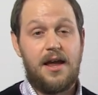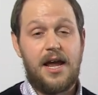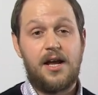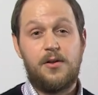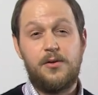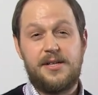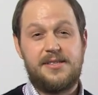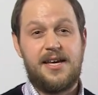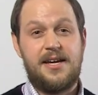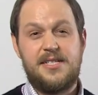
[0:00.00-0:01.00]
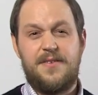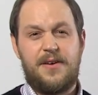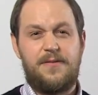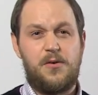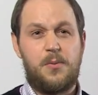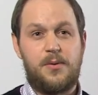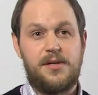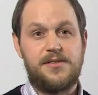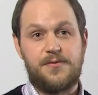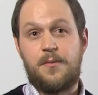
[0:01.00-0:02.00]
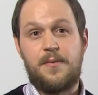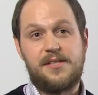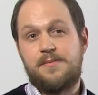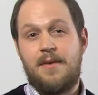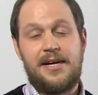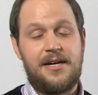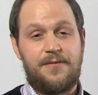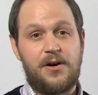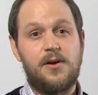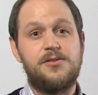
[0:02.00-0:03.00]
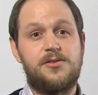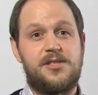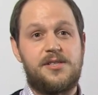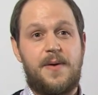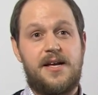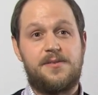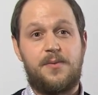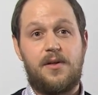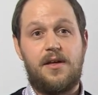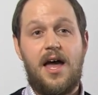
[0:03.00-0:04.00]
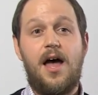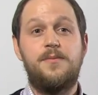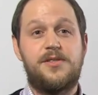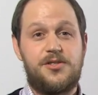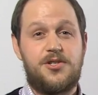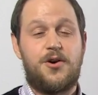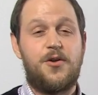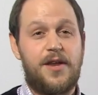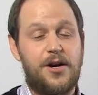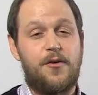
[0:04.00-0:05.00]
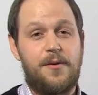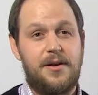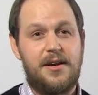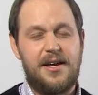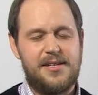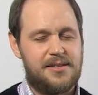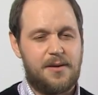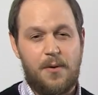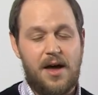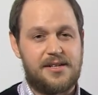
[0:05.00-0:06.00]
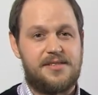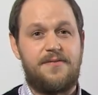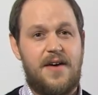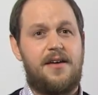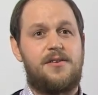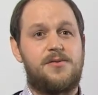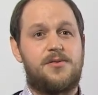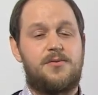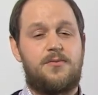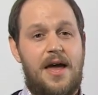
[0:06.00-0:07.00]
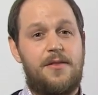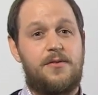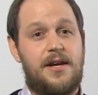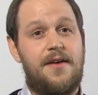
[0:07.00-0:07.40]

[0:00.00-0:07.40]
Including scientific viewpoints from as many different cultures as possible helps ensure that agreement isn't the products of values rather than